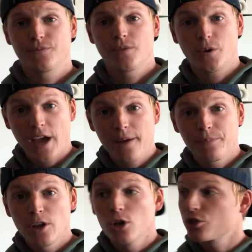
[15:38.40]
Okay?
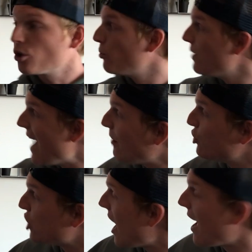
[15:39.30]
So now
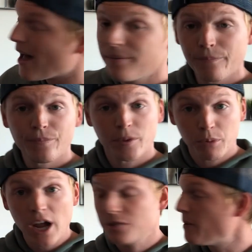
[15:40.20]
John, the
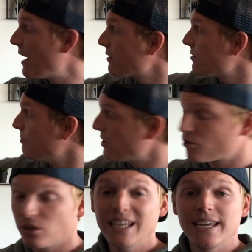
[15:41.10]
prospect,
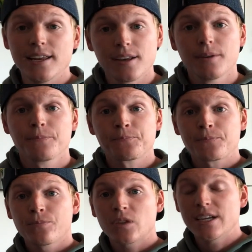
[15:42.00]
Mr. Lead,
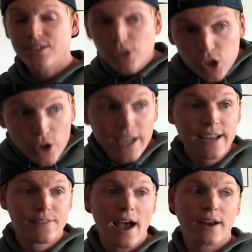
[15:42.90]
is looking
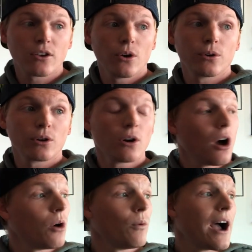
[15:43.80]
at that going,
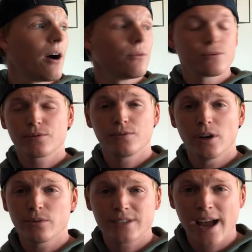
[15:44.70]
oh wow,
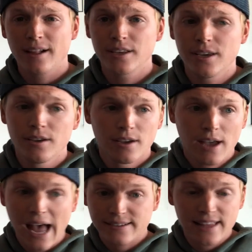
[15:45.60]
Sally
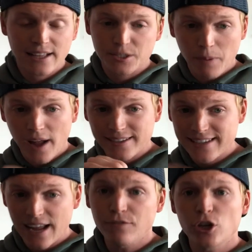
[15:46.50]
has that spot
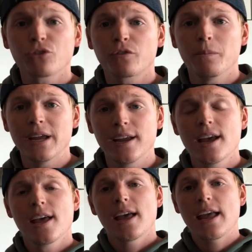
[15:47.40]
saved just for me.
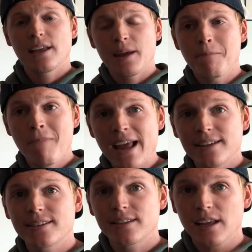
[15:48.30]

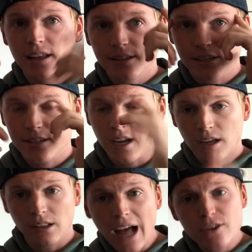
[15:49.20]
It's a
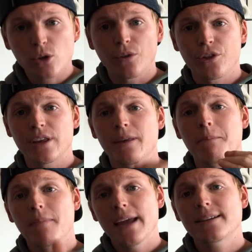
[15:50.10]
psychological thing
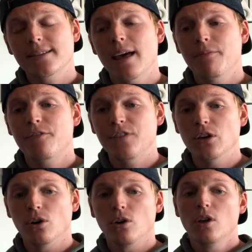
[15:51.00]
that makes them
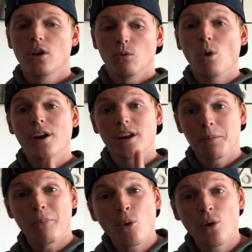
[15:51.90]
feel, one,
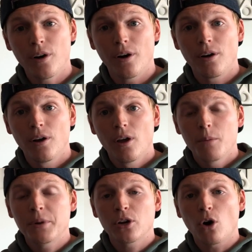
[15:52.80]
important,
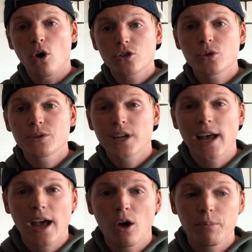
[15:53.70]
but it also is going
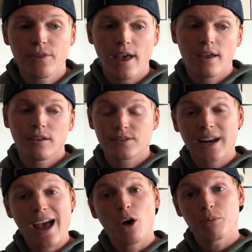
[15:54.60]
to help it's
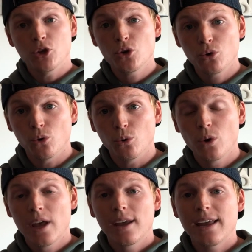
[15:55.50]
going to help you
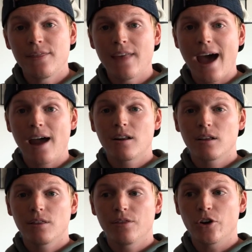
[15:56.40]
in
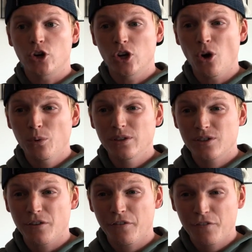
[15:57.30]
that they're going
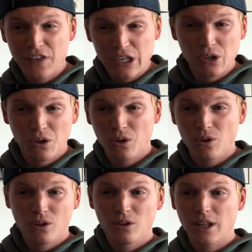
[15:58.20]
to
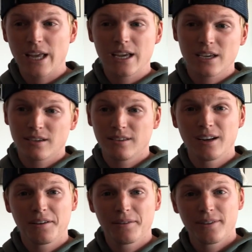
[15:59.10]
feel like, they're
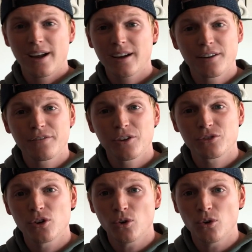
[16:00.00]
not going to feel so